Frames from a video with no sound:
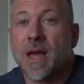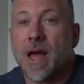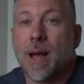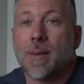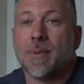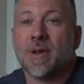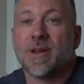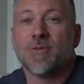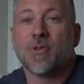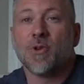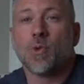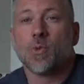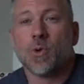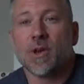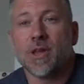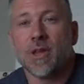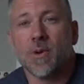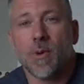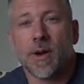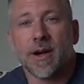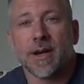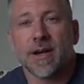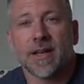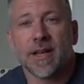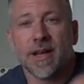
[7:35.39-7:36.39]
I mean, if you really
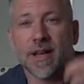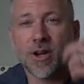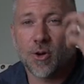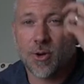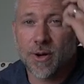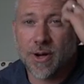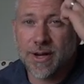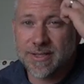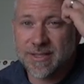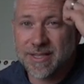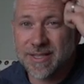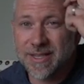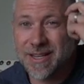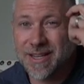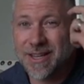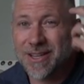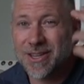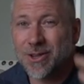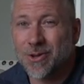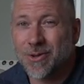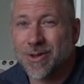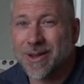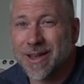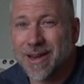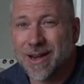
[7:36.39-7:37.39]
wanted to get crazy,
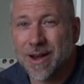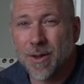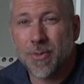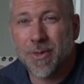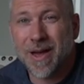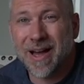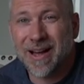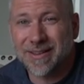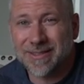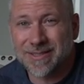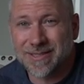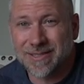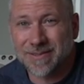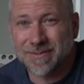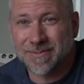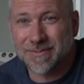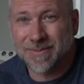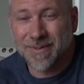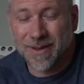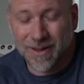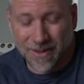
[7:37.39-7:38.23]
you'd get 1,000.